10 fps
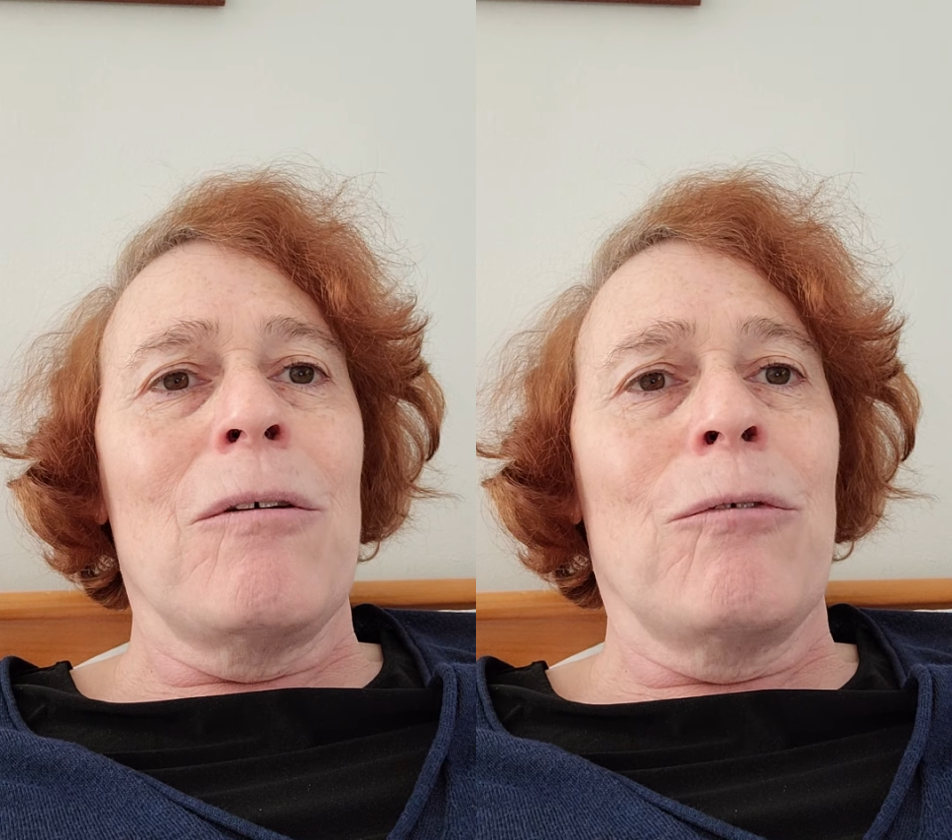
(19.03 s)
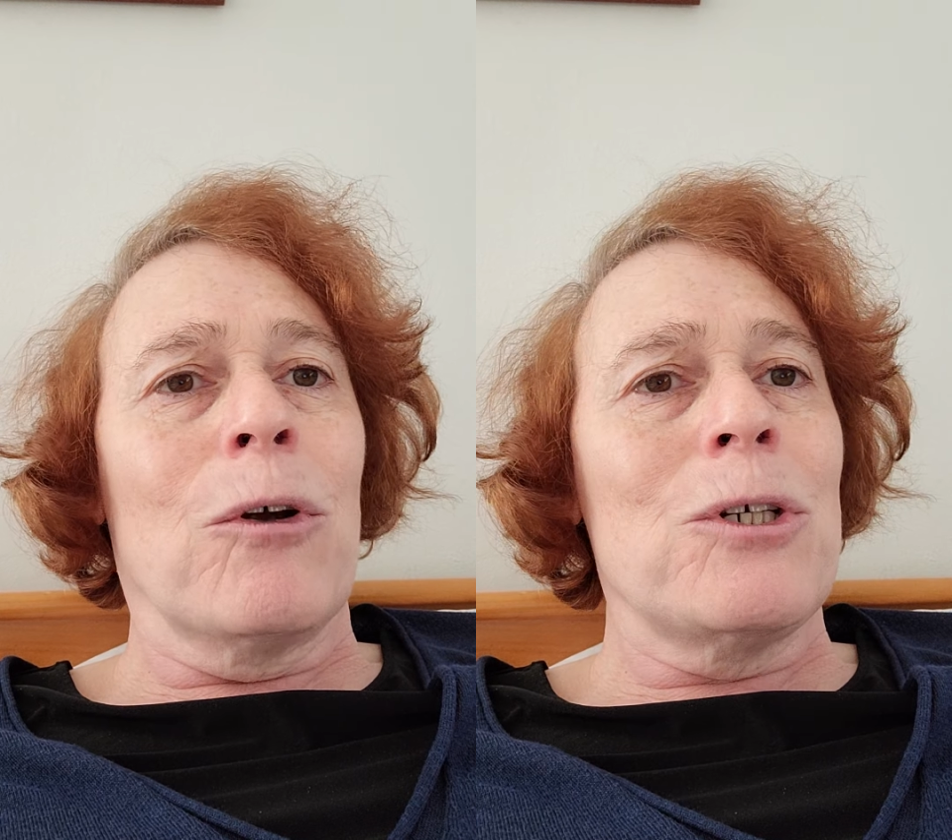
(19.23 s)

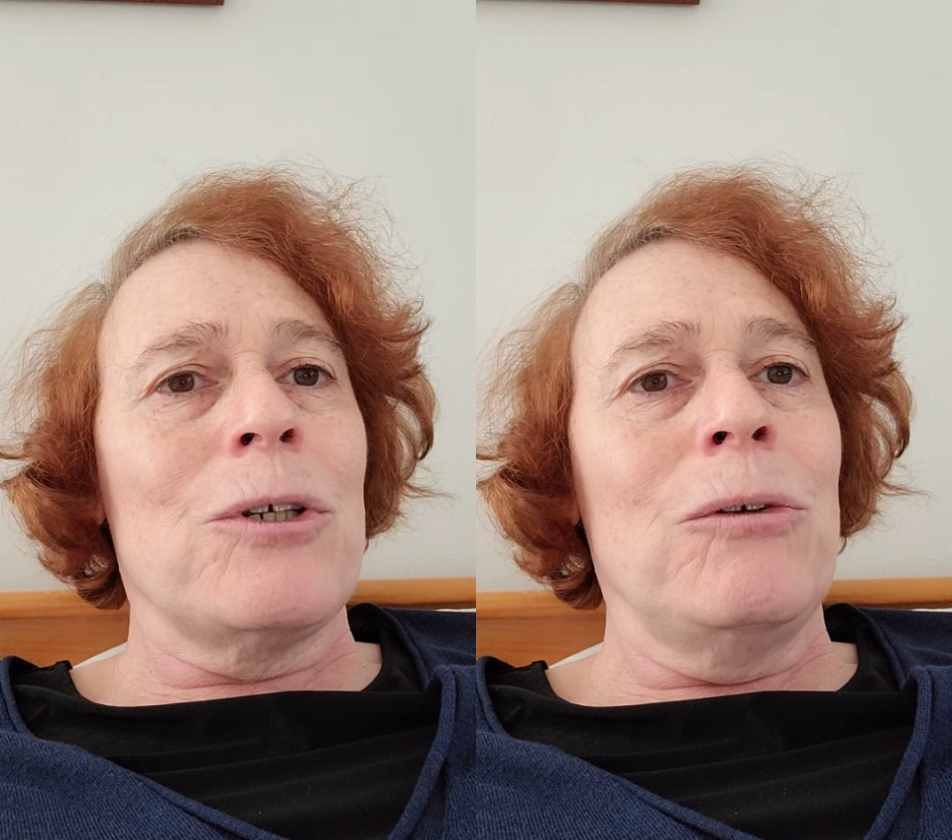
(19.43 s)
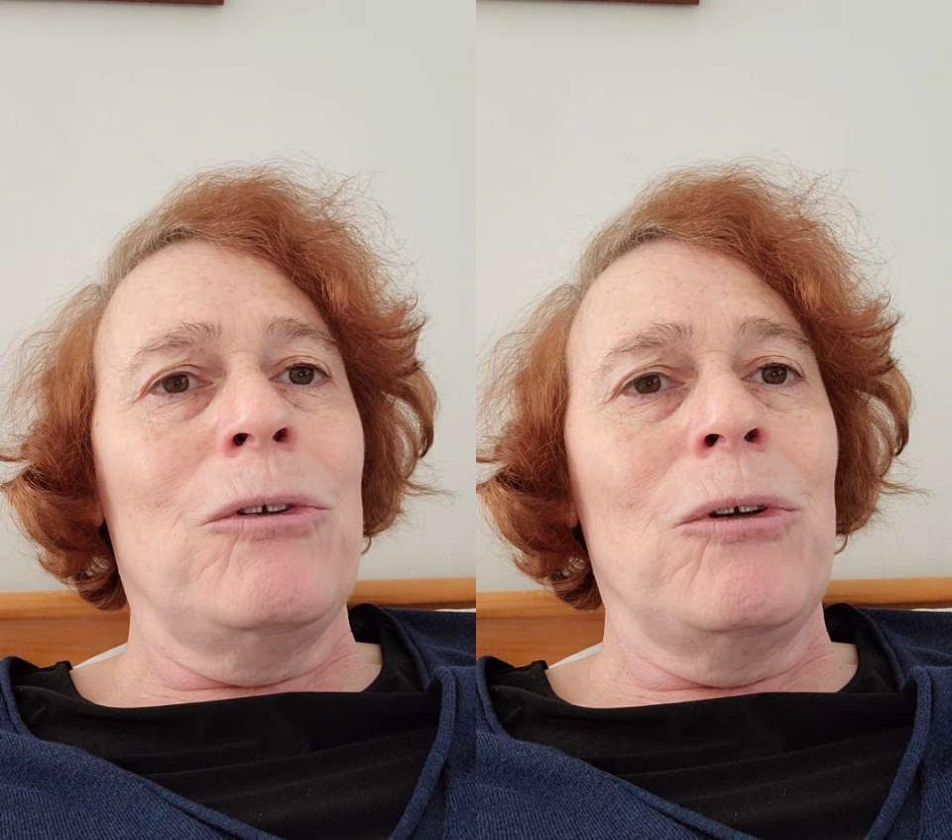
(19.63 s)
of
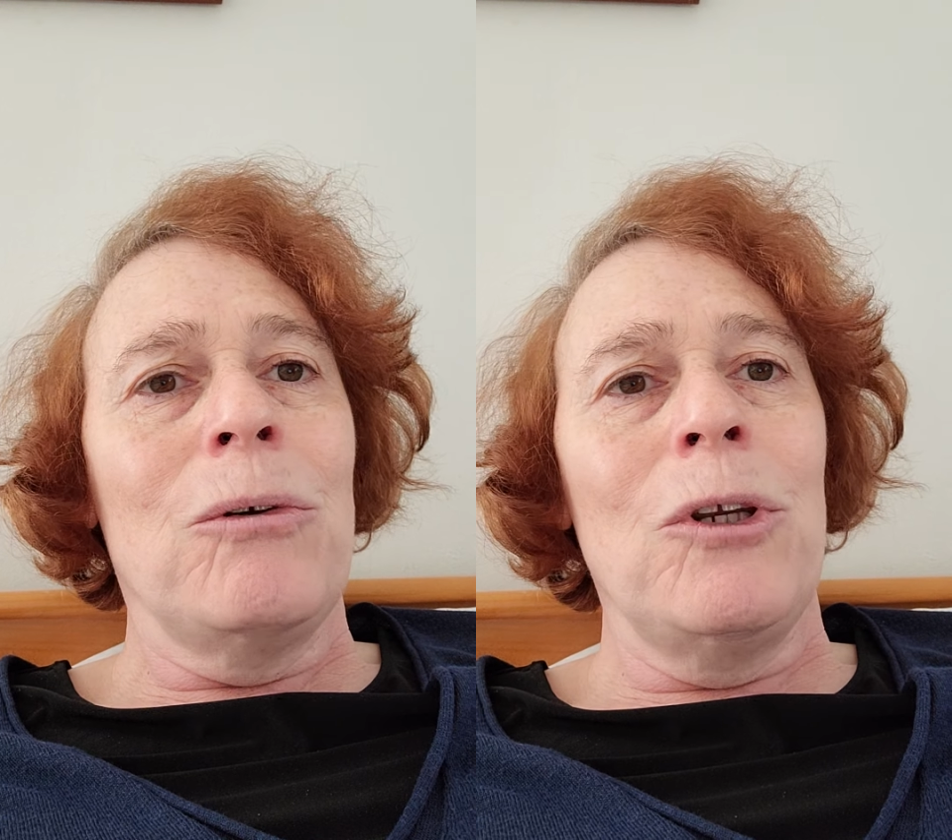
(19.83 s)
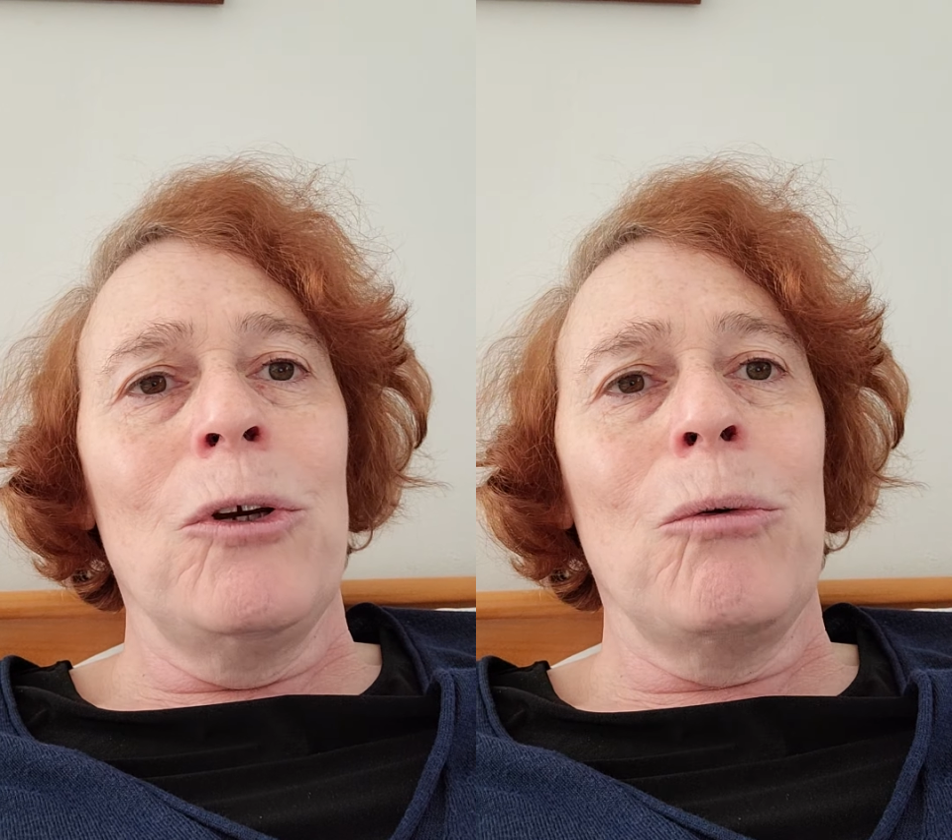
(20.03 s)
virtues
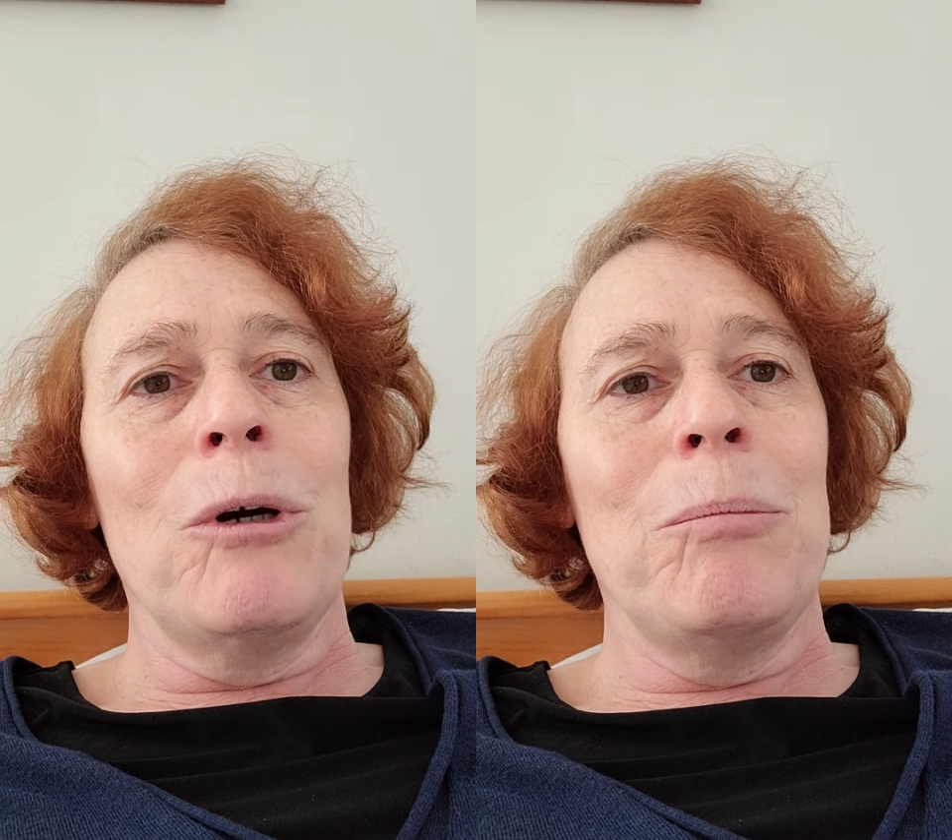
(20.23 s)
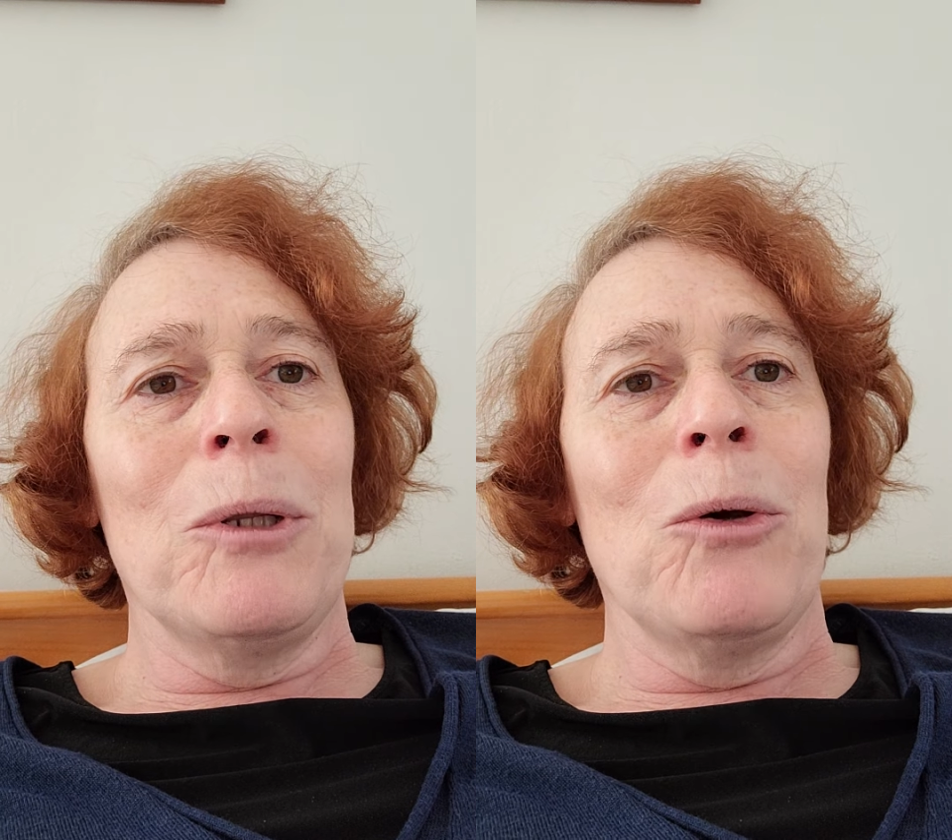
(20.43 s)
you knew
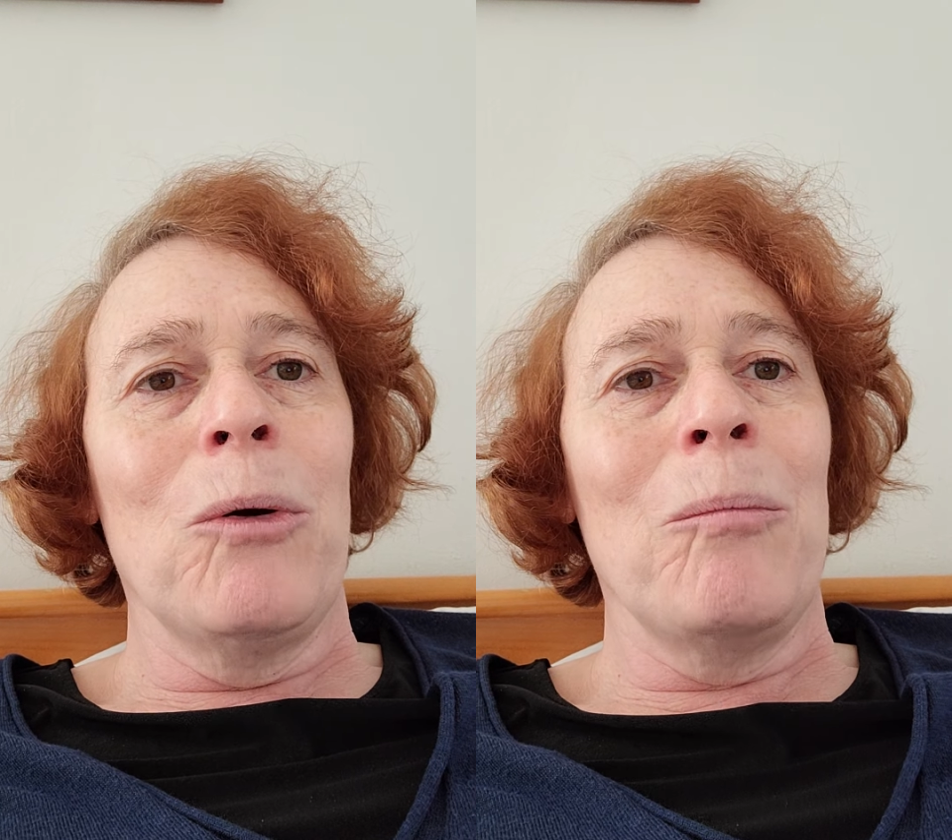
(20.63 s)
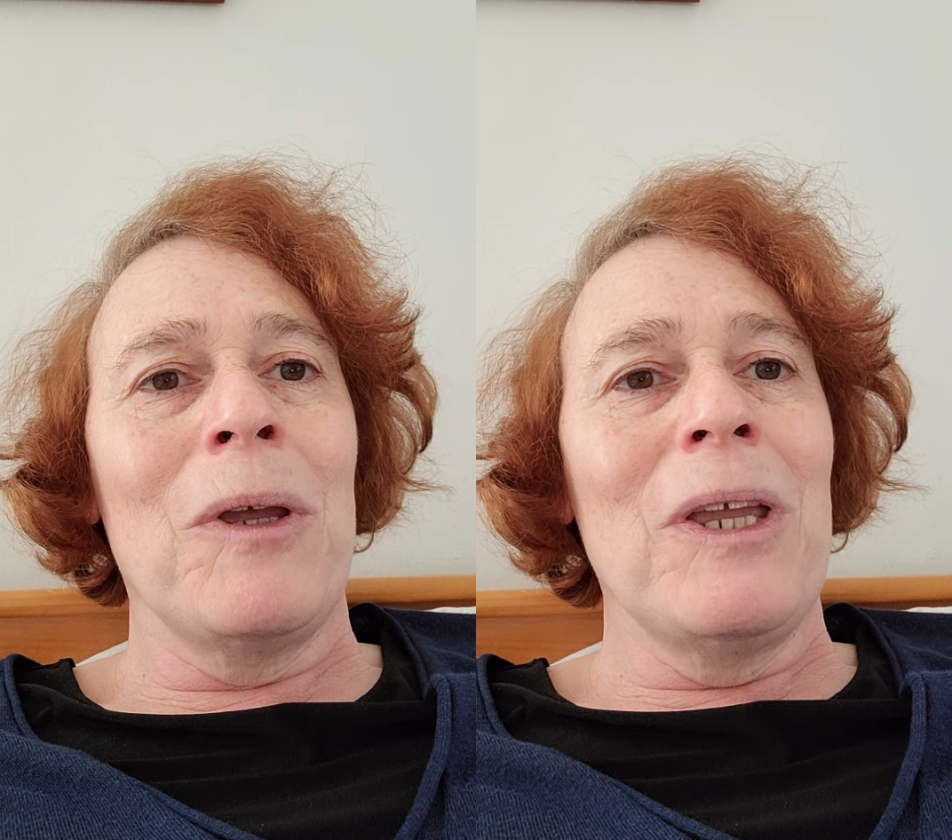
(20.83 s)
would
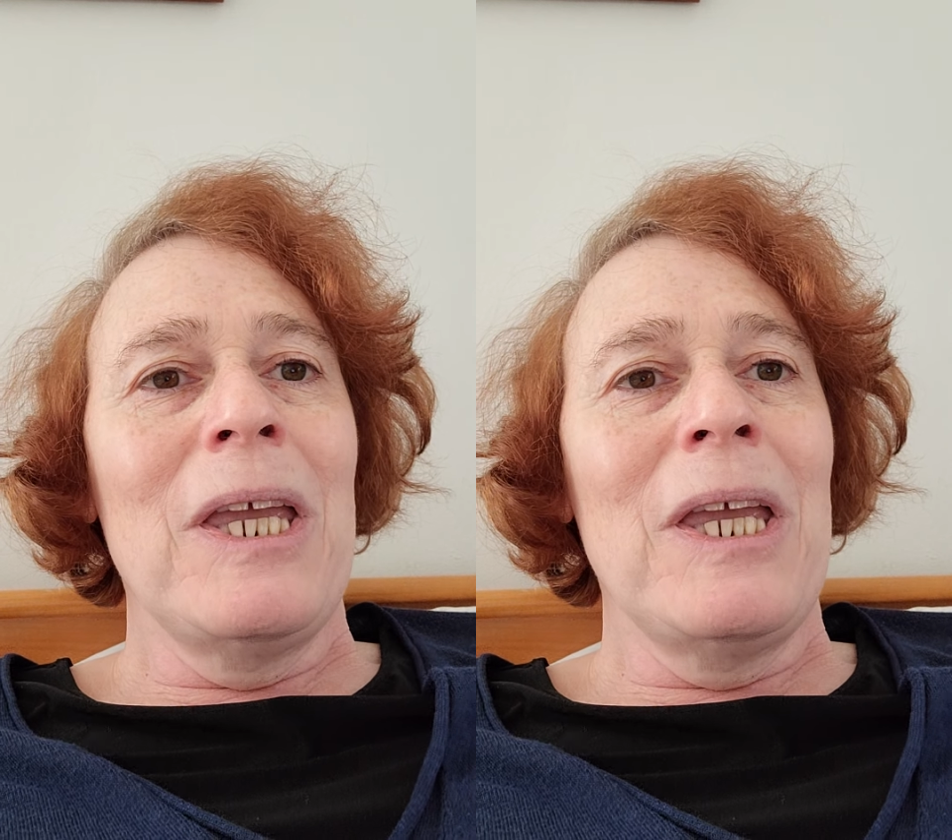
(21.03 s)
bloom,